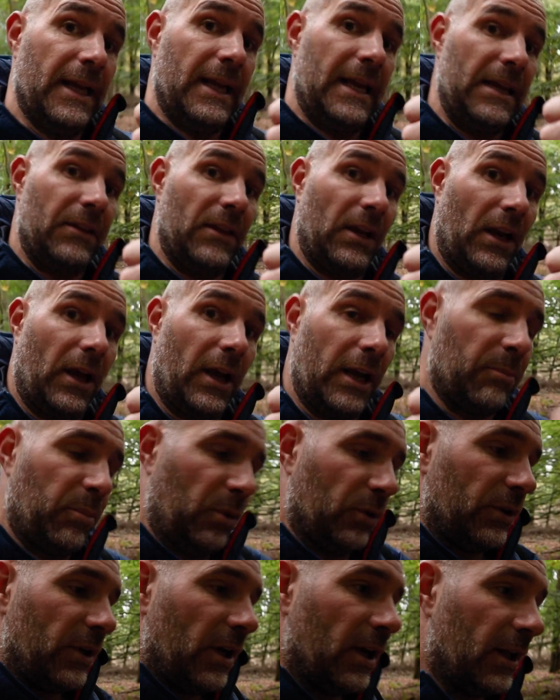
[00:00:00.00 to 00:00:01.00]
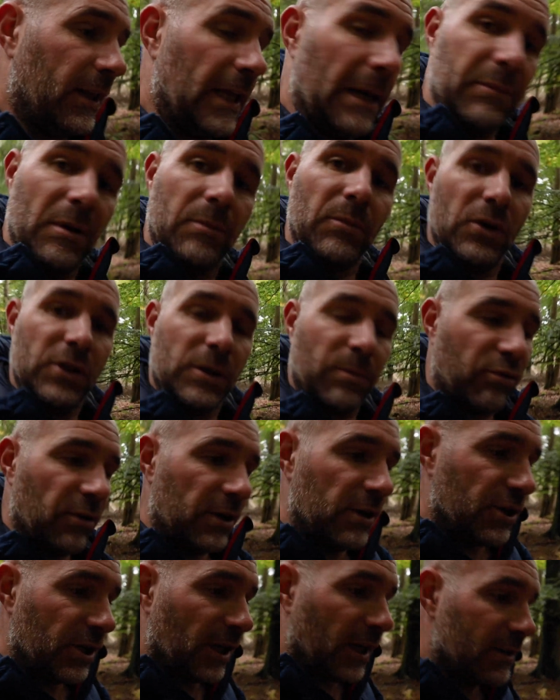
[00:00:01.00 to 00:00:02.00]
hit the like button, that'd be much
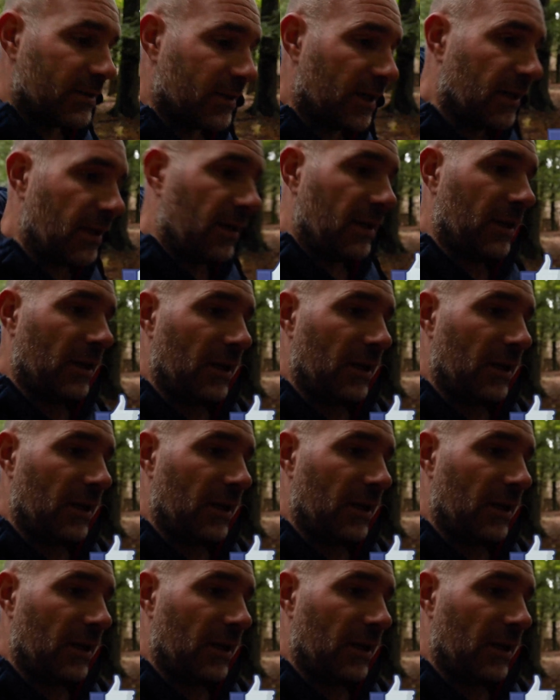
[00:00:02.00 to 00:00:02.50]
appreciated.